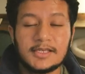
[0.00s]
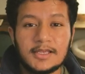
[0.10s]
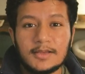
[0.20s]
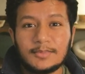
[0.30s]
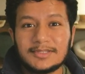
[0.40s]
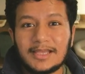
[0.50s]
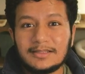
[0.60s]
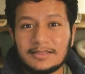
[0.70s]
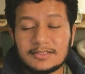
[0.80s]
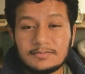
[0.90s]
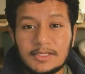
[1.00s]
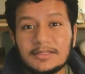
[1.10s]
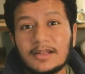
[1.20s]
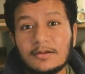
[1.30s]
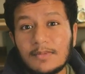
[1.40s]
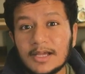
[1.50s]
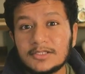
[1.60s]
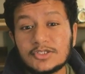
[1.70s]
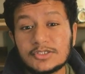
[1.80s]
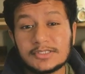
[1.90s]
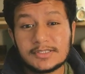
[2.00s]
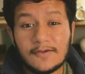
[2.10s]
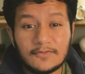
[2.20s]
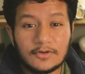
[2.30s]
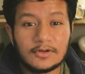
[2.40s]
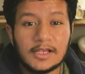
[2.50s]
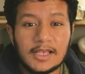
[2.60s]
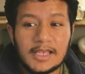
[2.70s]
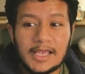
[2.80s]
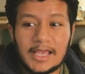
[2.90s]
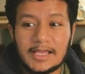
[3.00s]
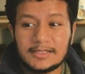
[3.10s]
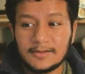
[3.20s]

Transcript: But that doesn't mean that our minds should suffer and